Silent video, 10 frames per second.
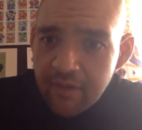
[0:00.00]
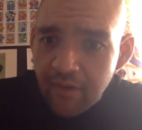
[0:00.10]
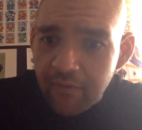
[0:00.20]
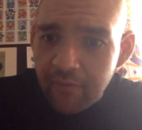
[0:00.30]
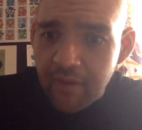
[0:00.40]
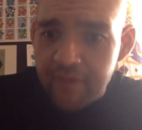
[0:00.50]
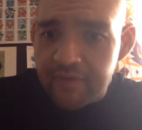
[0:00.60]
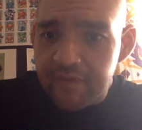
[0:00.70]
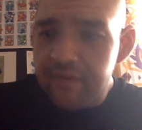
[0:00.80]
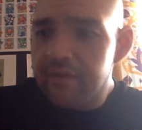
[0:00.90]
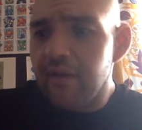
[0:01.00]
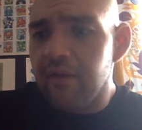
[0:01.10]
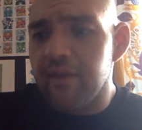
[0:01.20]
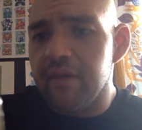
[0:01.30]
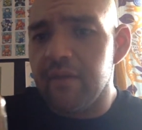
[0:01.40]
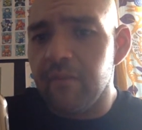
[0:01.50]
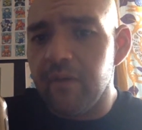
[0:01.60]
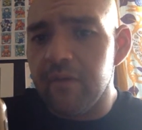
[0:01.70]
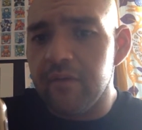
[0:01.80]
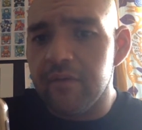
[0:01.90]
Otherwise, I'll get
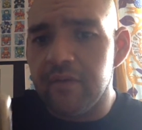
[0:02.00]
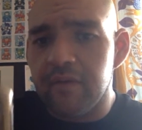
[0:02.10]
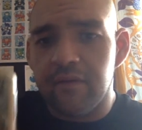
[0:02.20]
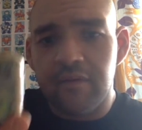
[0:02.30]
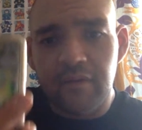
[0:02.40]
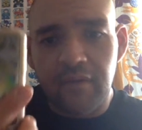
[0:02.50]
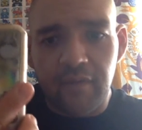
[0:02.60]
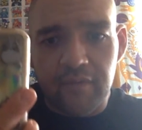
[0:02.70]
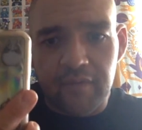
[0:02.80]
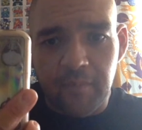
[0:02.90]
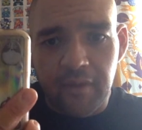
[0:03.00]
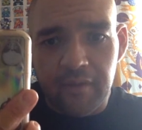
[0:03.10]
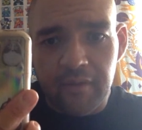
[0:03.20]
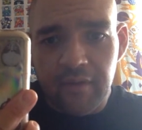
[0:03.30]
confused. And yeah, those are my